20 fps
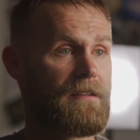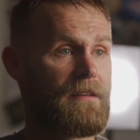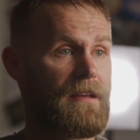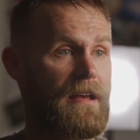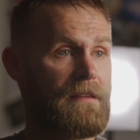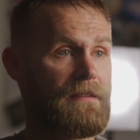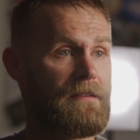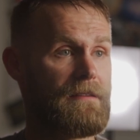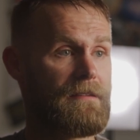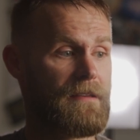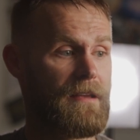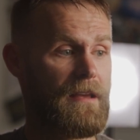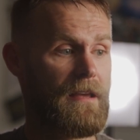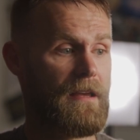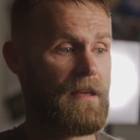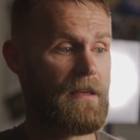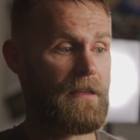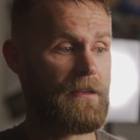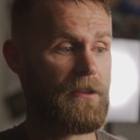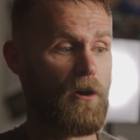And,
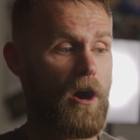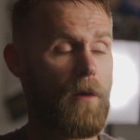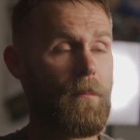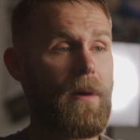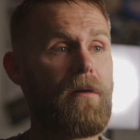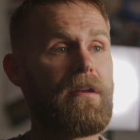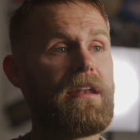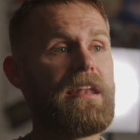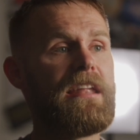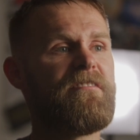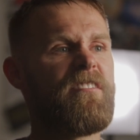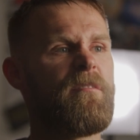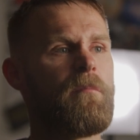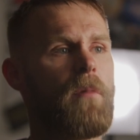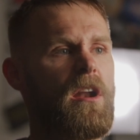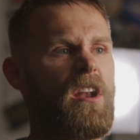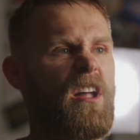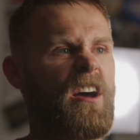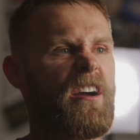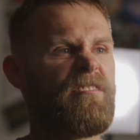you know, I'm out living
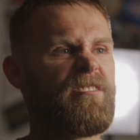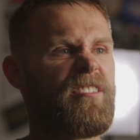my life